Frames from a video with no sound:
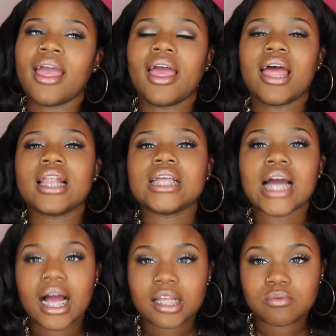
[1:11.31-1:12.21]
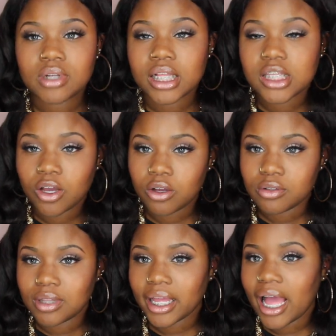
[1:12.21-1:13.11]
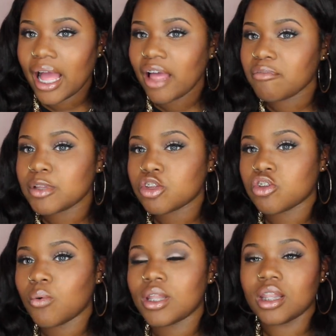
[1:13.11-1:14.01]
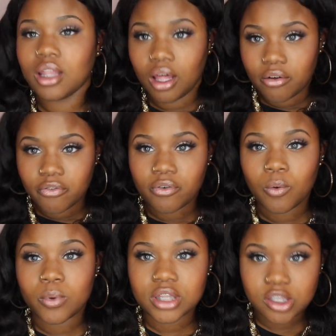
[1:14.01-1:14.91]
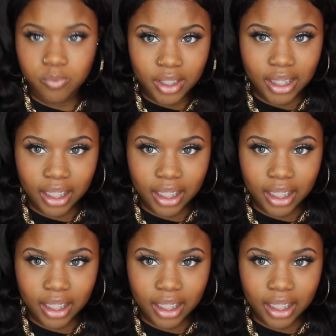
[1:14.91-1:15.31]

And guys, when I tell you, like, I have been so in love with this wig.